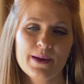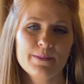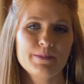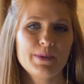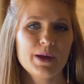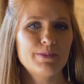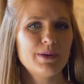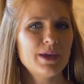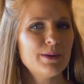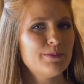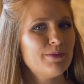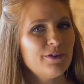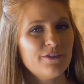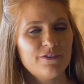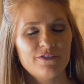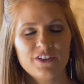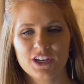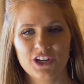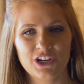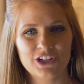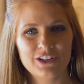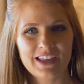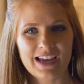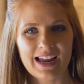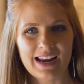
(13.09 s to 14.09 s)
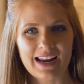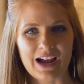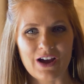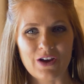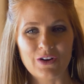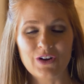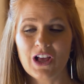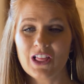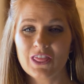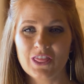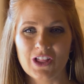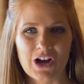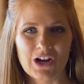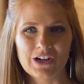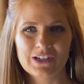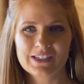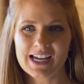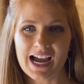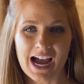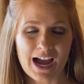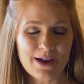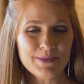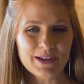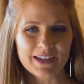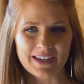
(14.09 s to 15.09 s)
But people figured that out a long time